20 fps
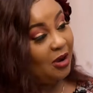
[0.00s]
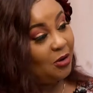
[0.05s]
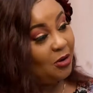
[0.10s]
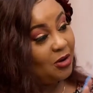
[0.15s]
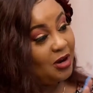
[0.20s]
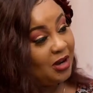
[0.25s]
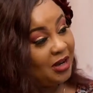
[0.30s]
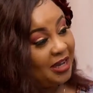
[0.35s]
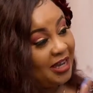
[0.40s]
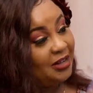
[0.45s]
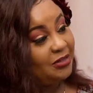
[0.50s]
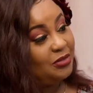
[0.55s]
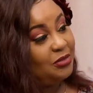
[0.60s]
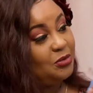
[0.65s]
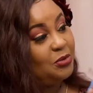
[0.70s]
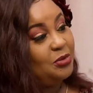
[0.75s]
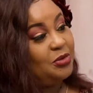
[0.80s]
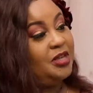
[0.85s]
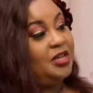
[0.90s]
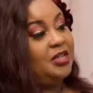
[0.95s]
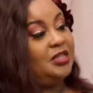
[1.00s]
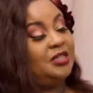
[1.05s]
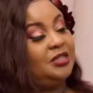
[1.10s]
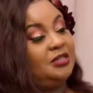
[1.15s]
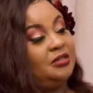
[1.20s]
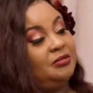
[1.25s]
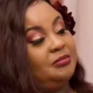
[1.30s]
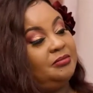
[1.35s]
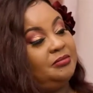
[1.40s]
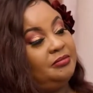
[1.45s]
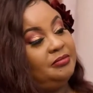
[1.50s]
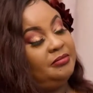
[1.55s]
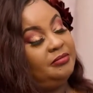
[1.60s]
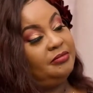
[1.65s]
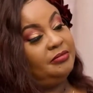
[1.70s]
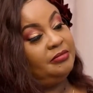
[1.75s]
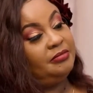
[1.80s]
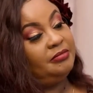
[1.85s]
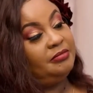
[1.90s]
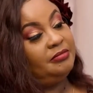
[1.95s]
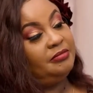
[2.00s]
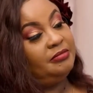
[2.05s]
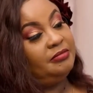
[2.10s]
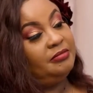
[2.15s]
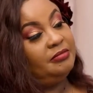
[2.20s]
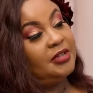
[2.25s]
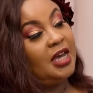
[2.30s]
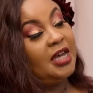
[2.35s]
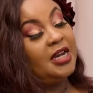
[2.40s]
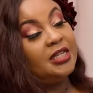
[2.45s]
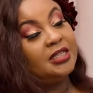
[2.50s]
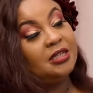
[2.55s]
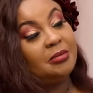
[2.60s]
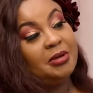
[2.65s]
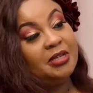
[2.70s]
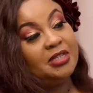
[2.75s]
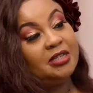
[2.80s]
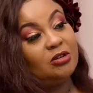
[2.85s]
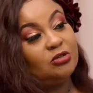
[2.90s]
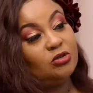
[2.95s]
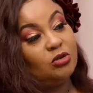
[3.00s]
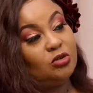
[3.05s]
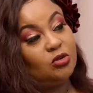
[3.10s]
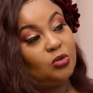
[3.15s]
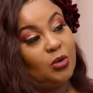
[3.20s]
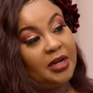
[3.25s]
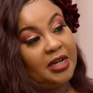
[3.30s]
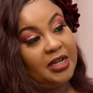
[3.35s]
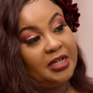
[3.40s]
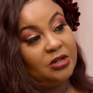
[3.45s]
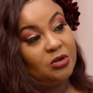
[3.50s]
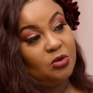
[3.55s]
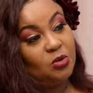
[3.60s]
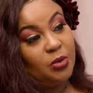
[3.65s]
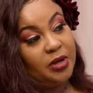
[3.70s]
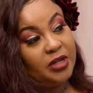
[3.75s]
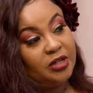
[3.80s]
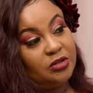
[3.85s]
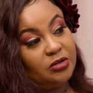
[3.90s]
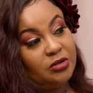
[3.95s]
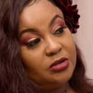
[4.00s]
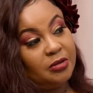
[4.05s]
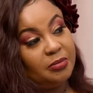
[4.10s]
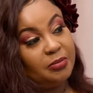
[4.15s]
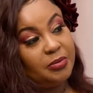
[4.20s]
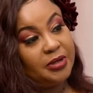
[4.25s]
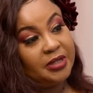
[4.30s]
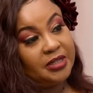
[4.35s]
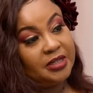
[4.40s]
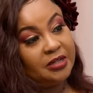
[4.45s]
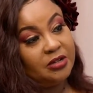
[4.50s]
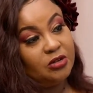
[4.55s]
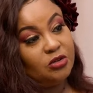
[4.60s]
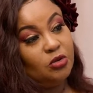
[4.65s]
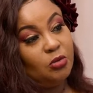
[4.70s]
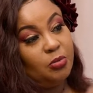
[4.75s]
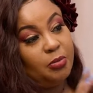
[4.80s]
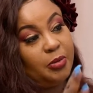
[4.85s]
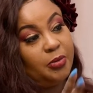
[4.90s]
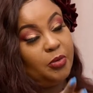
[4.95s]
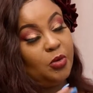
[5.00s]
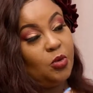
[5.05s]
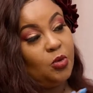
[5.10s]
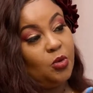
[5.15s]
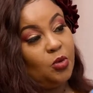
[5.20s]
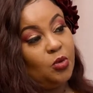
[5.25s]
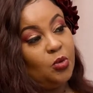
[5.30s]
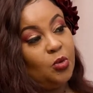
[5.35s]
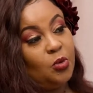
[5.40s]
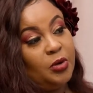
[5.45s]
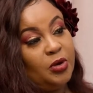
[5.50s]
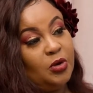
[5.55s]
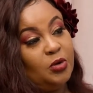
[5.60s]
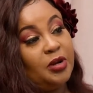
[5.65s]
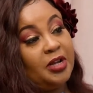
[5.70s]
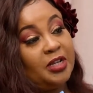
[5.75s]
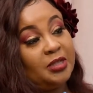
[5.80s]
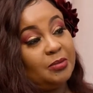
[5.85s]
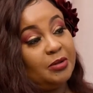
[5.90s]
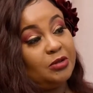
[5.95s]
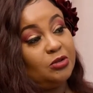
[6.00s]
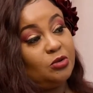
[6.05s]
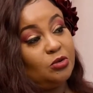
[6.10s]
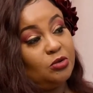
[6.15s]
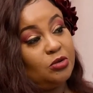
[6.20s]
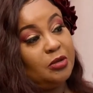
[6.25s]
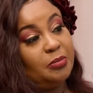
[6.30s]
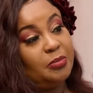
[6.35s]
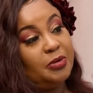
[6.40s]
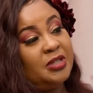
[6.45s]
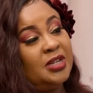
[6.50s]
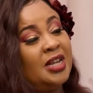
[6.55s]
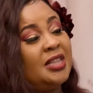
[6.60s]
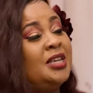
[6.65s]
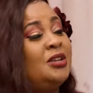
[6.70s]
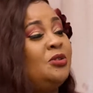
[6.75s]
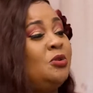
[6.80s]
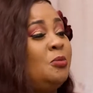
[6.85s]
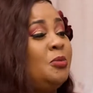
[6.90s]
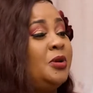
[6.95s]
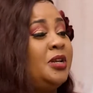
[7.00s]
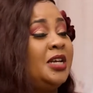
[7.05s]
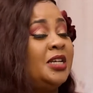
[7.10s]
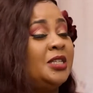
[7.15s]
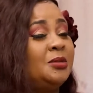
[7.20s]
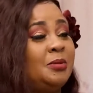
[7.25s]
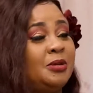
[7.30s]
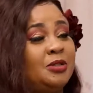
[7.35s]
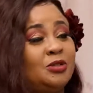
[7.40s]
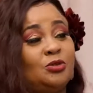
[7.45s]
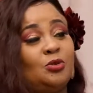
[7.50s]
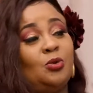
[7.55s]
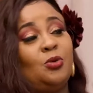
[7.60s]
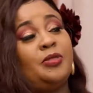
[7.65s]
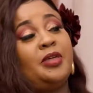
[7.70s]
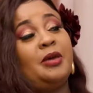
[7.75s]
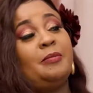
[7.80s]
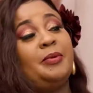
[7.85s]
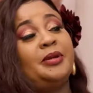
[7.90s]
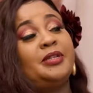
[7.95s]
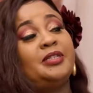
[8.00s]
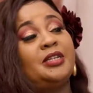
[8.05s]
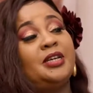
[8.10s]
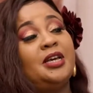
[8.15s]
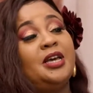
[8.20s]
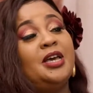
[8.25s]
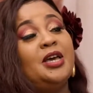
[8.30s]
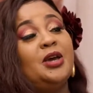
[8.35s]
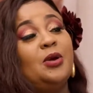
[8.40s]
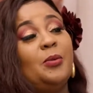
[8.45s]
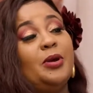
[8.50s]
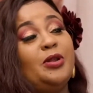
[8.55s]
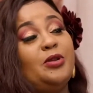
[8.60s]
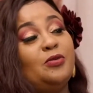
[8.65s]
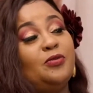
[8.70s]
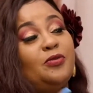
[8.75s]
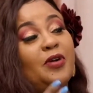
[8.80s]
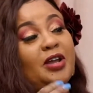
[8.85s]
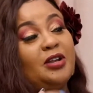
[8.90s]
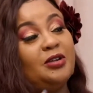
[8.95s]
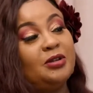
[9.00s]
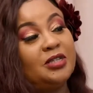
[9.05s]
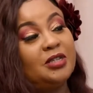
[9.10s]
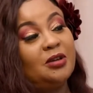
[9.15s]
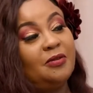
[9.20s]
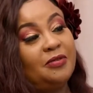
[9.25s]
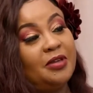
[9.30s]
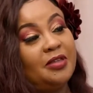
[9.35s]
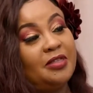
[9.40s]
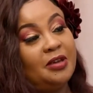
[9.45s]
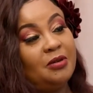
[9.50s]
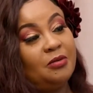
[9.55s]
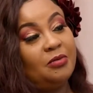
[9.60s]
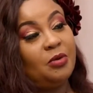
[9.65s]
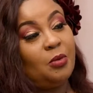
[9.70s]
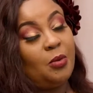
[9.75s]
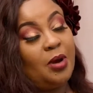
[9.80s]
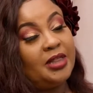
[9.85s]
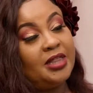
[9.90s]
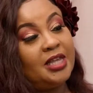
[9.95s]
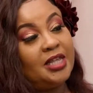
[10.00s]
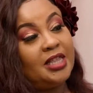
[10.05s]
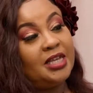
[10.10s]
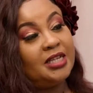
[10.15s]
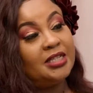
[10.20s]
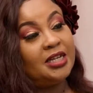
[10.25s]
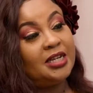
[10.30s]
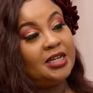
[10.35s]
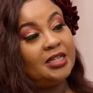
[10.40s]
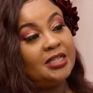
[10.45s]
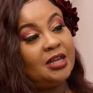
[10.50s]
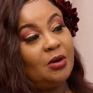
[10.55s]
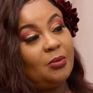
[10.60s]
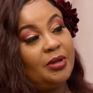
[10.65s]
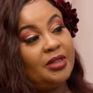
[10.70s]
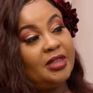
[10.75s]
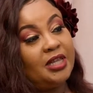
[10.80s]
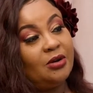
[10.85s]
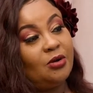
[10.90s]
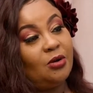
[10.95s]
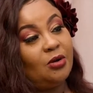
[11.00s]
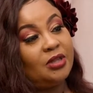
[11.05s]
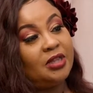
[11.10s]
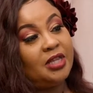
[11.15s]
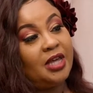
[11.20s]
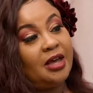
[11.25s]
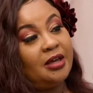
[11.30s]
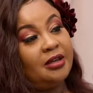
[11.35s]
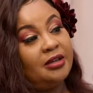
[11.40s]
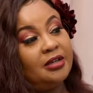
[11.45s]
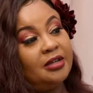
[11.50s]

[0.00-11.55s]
gonna get through this. Exactly. And it's amazing. I was talking to a lady who went to the prison. You know, people who we don't expect to go to the prison. I think nobody expects to go there, but when you find yourself there, the one thing they said is that when they got there,